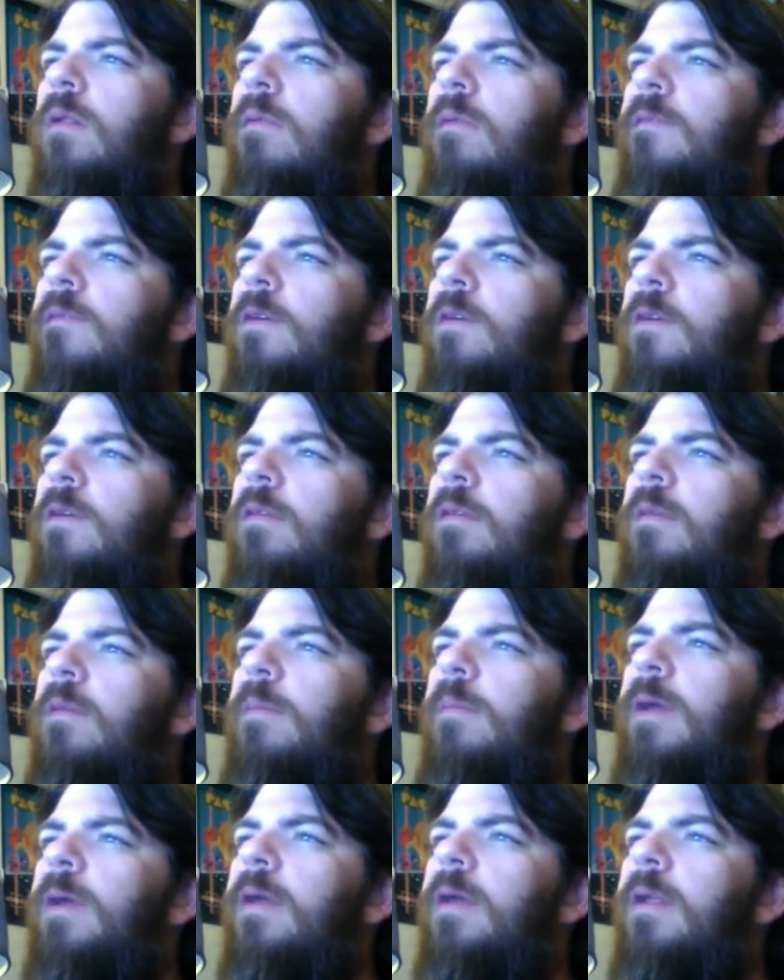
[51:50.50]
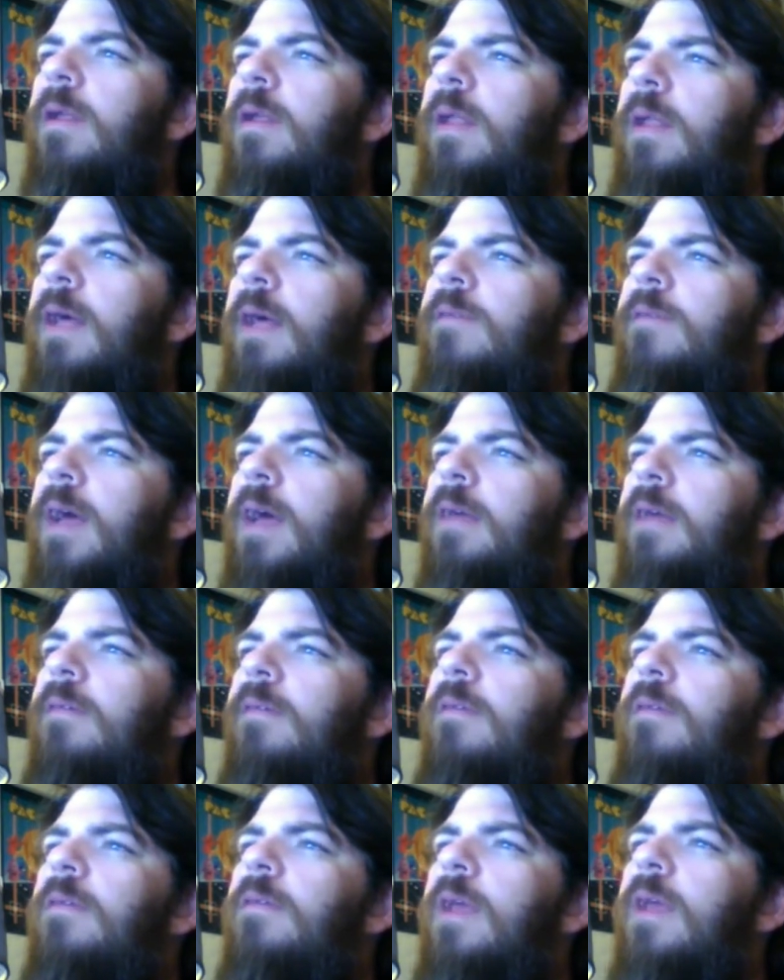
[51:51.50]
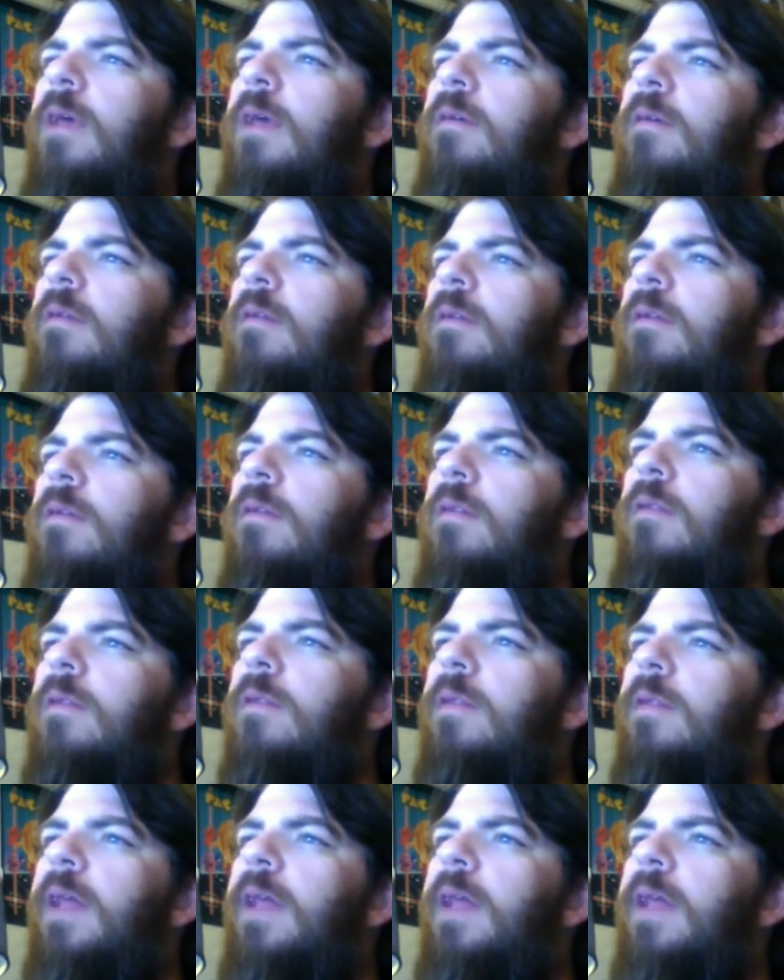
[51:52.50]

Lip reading: First American live action, yeah. Not game